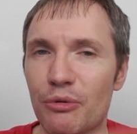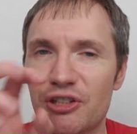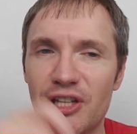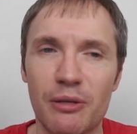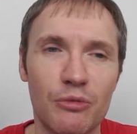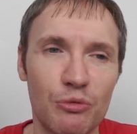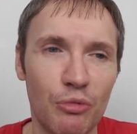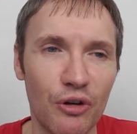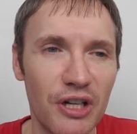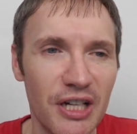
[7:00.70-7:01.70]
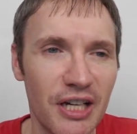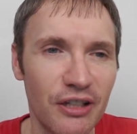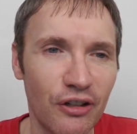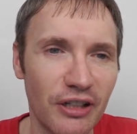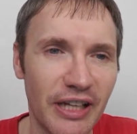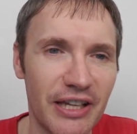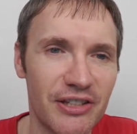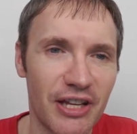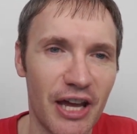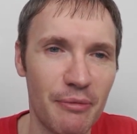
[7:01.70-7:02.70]
of the segments, but
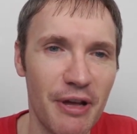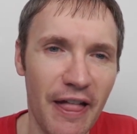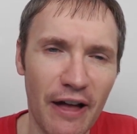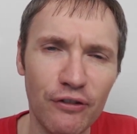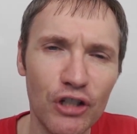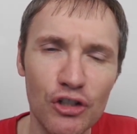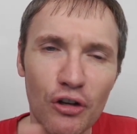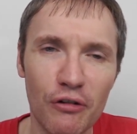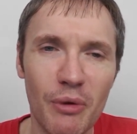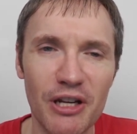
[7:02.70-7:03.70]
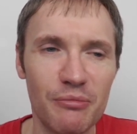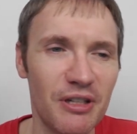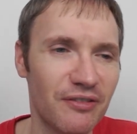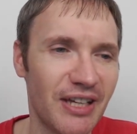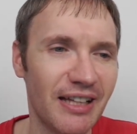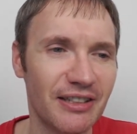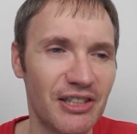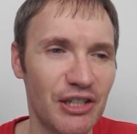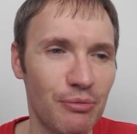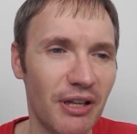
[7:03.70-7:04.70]
nonetheless, I thought the chocolate reminded me of
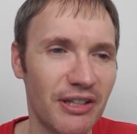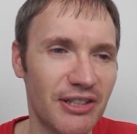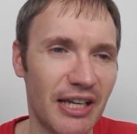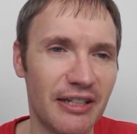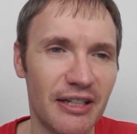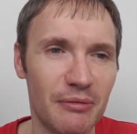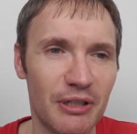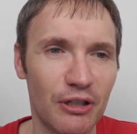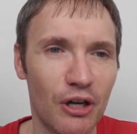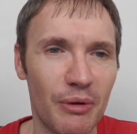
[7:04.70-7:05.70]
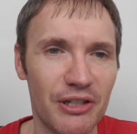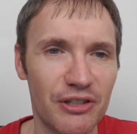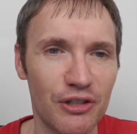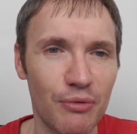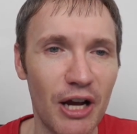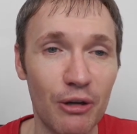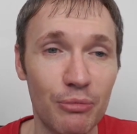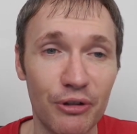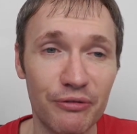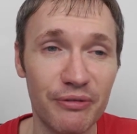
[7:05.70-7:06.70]
Galaxy as well, I said in the comments as well,
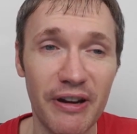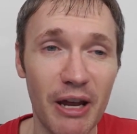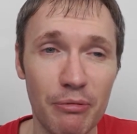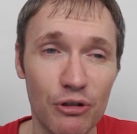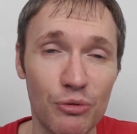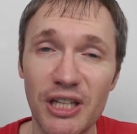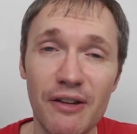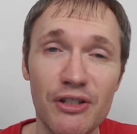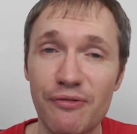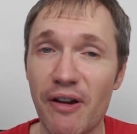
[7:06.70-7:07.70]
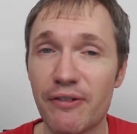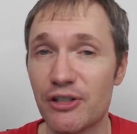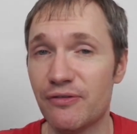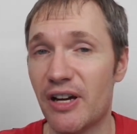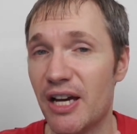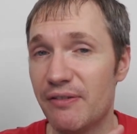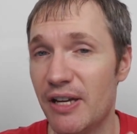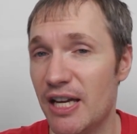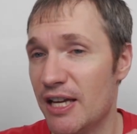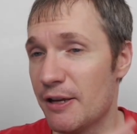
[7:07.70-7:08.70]
but very happy with this one. I gave it to 5 out of 5.
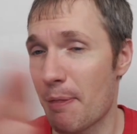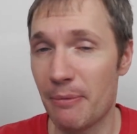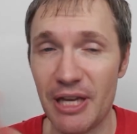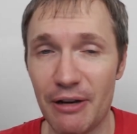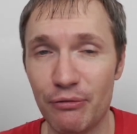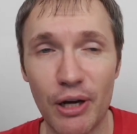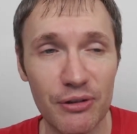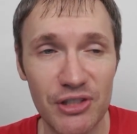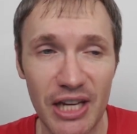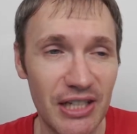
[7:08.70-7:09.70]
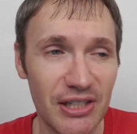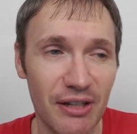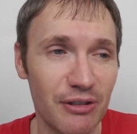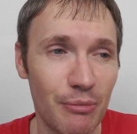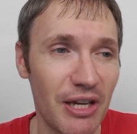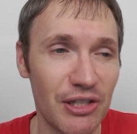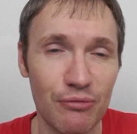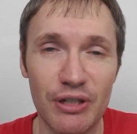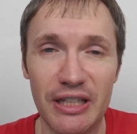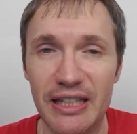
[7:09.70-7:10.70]
Yeah, for what I was saying, it sounds amazing,
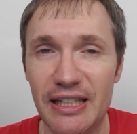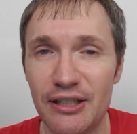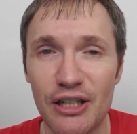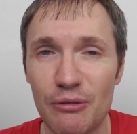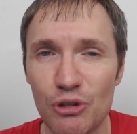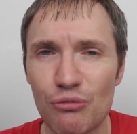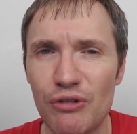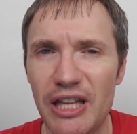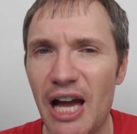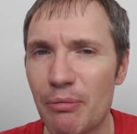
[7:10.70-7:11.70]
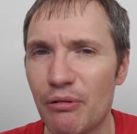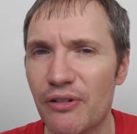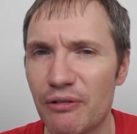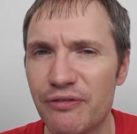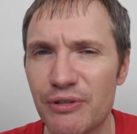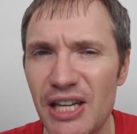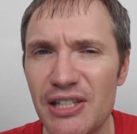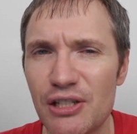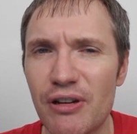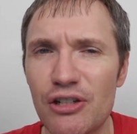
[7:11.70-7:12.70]
really, and I'm just really happy with it. It
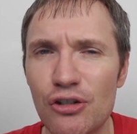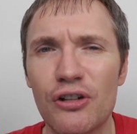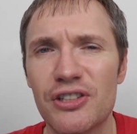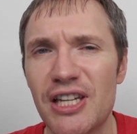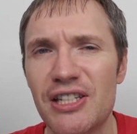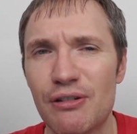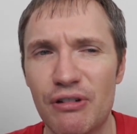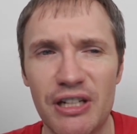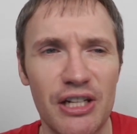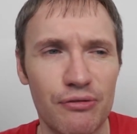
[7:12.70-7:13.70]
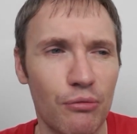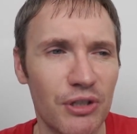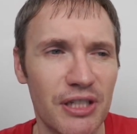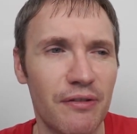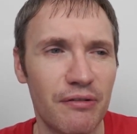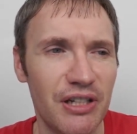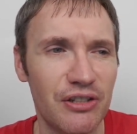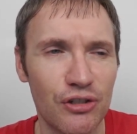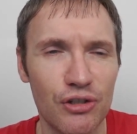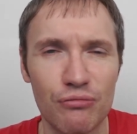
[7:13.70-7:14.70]
tasted great, chocolate tasted really nice for whatever
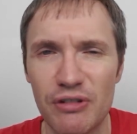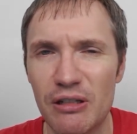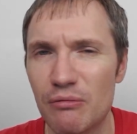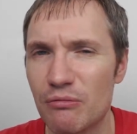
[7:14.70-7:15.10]
reason, just really,